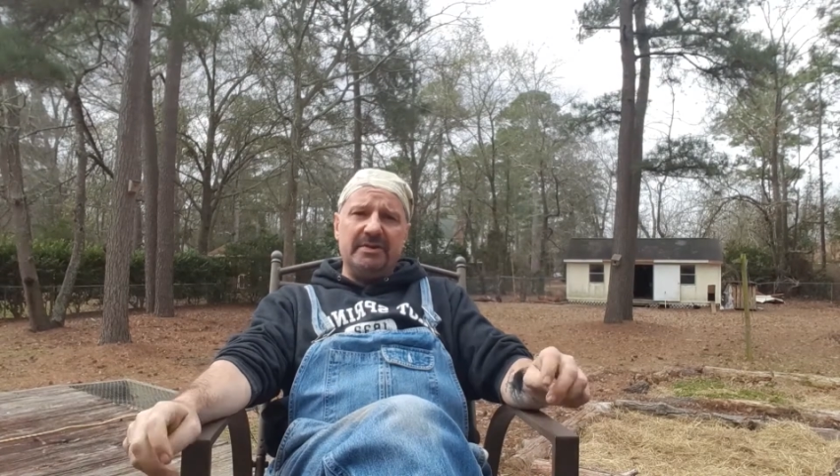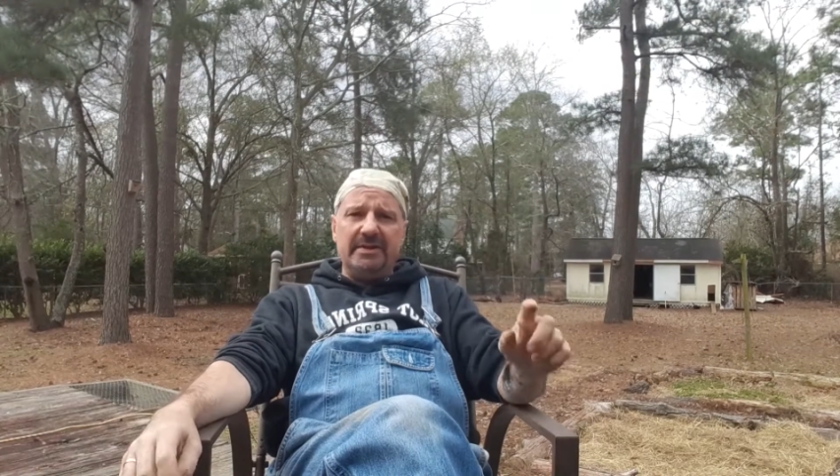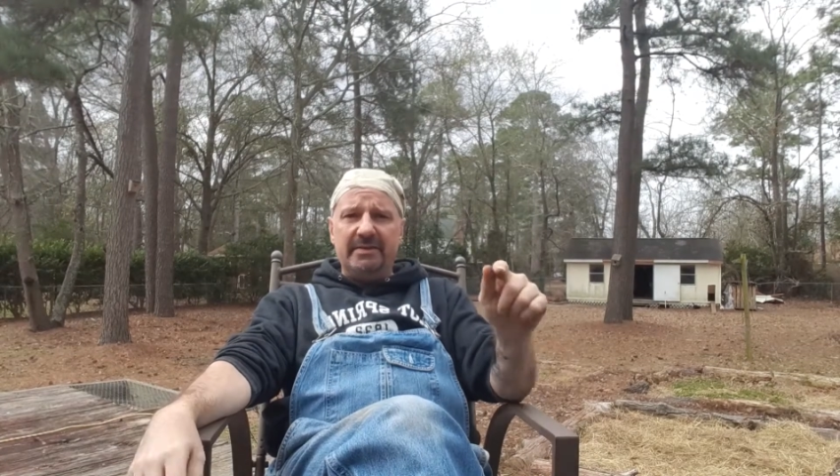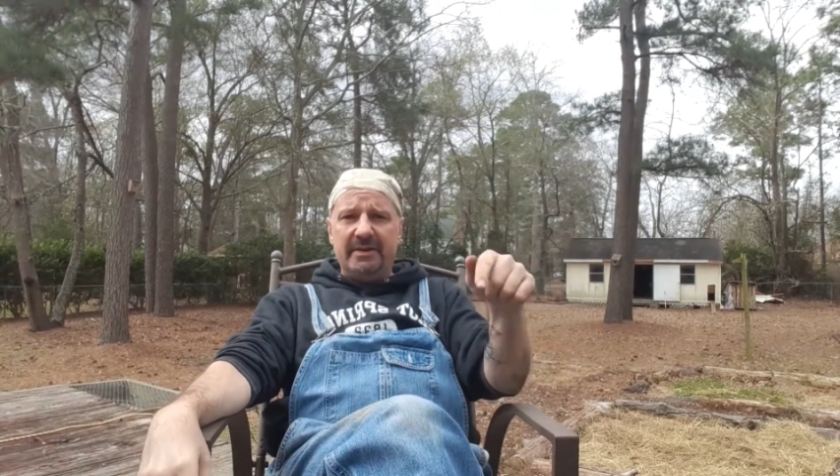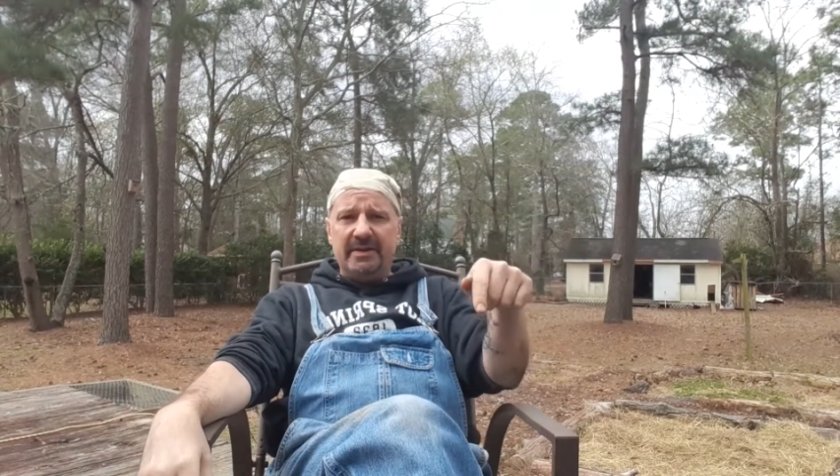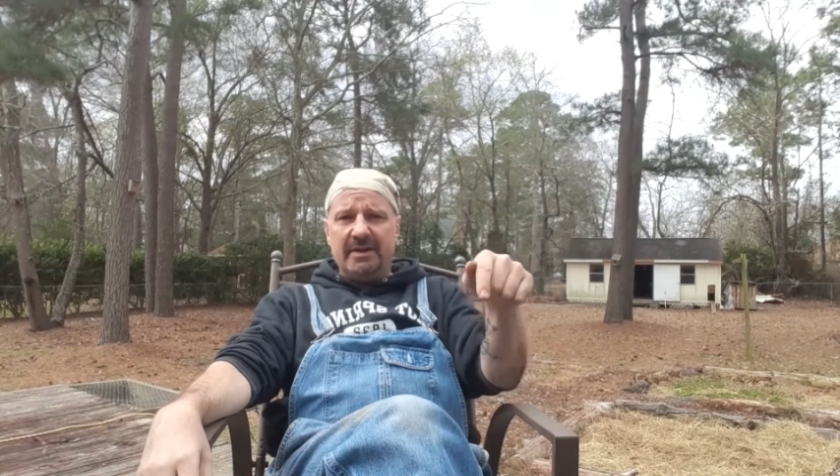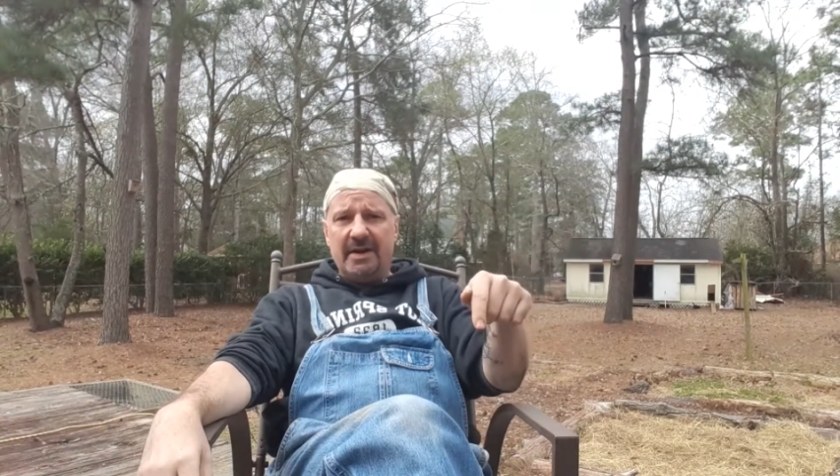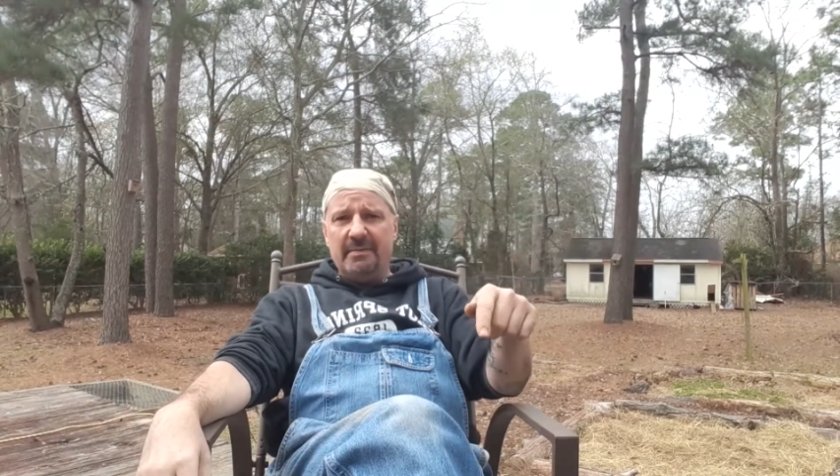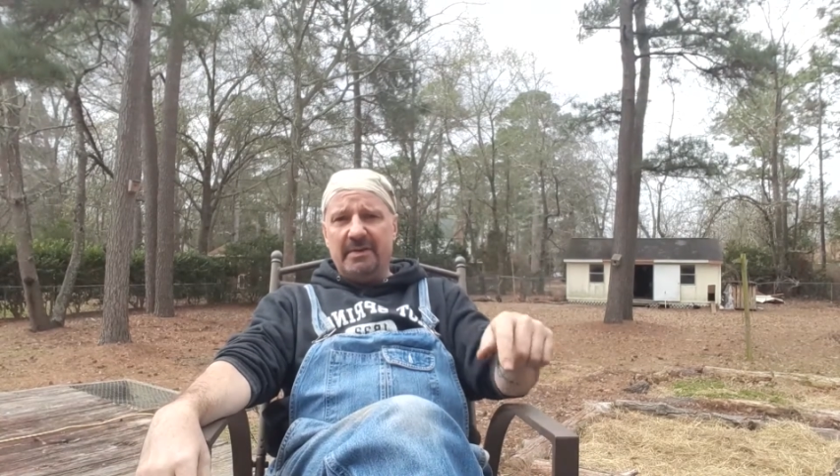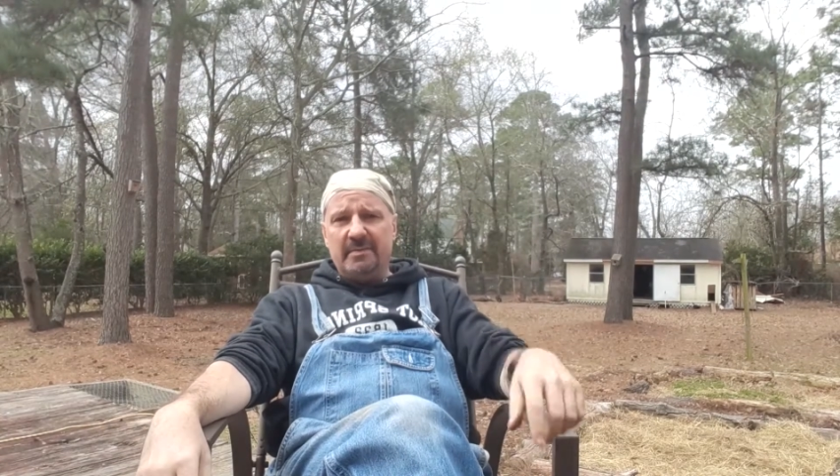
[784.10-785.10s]
leave it in the
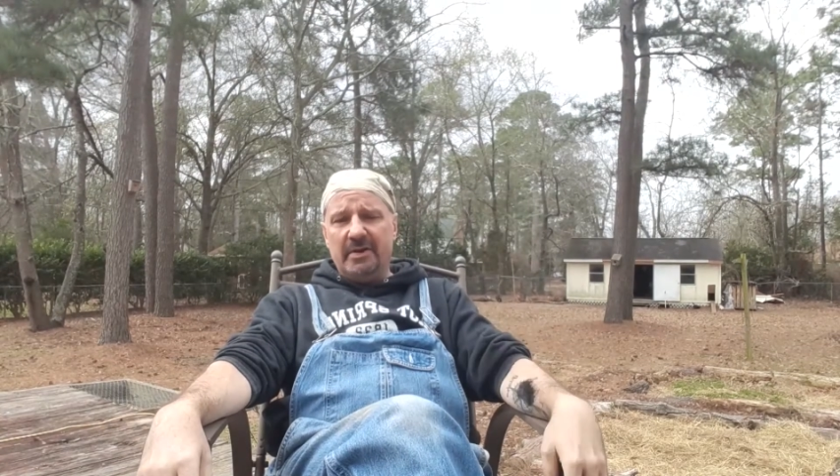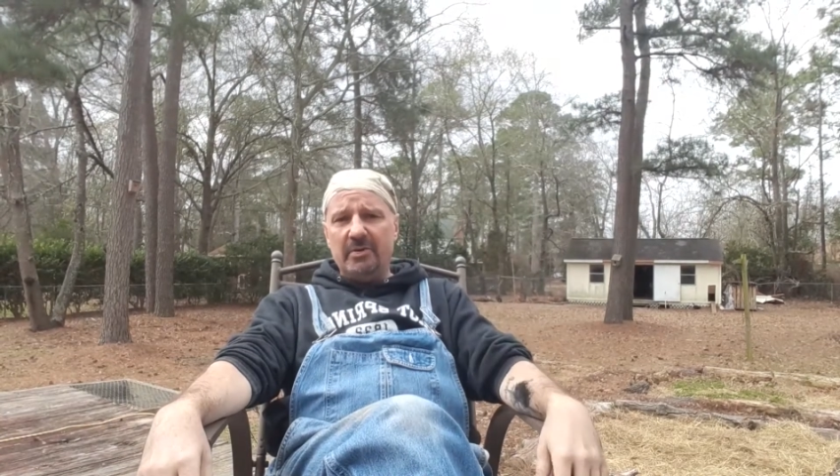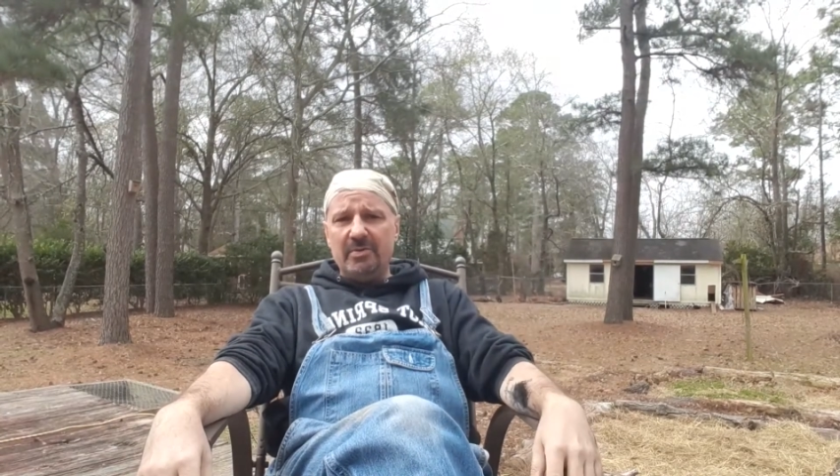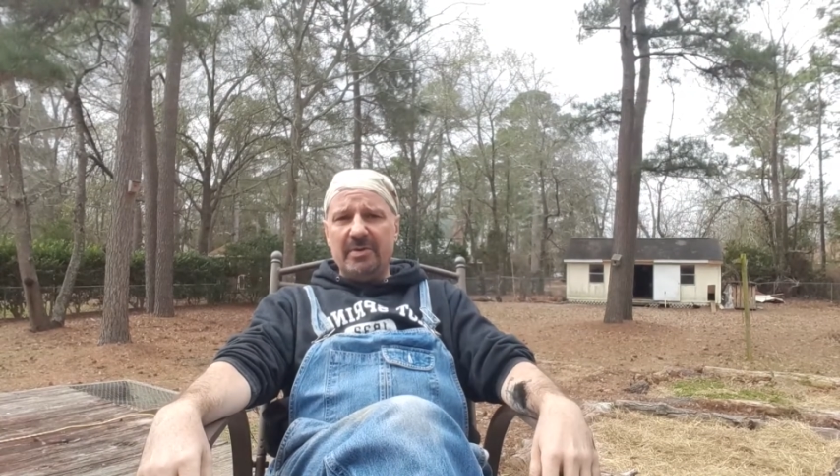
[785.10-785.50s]
comments below.